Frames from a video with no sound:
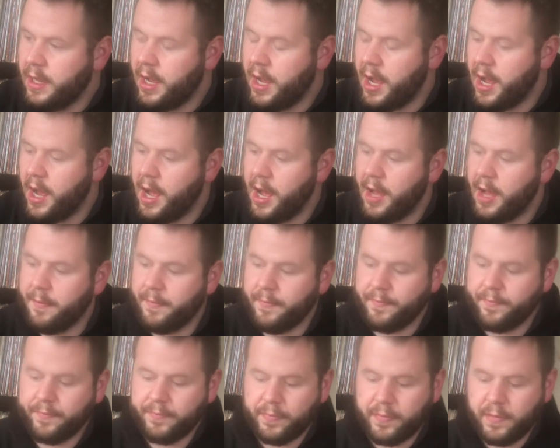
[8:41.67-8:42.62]

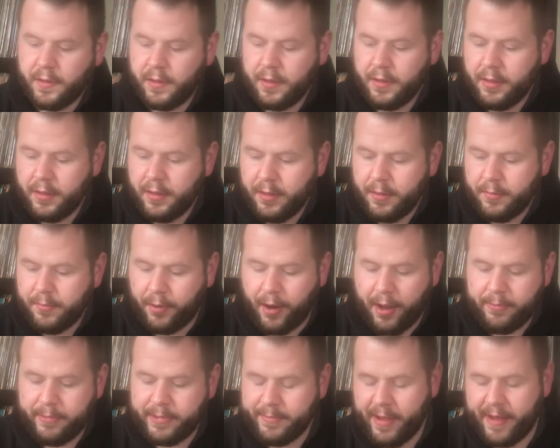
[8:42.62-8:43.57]

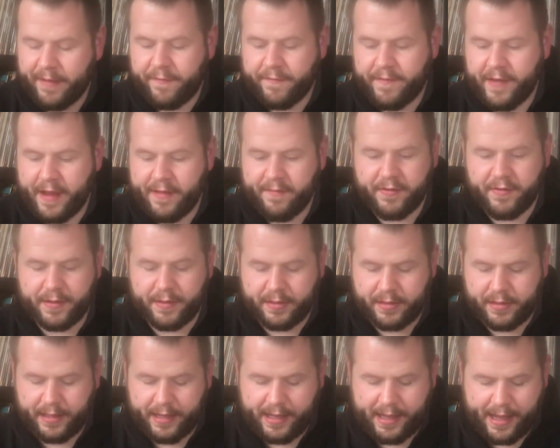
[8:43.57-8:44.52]
Probably my favorite
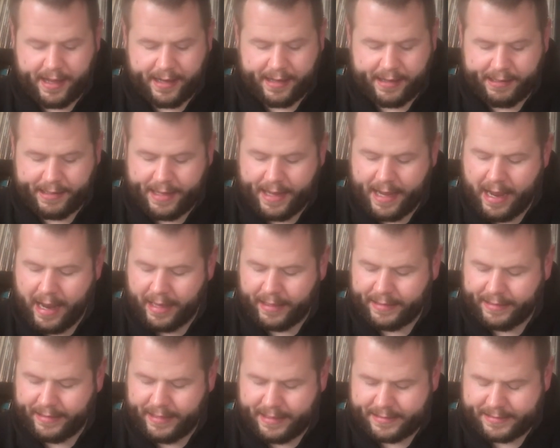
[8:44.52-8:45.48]
thing I
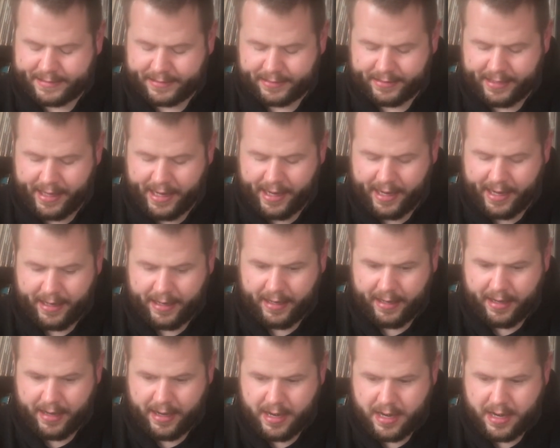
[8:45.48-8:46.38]
got yesterday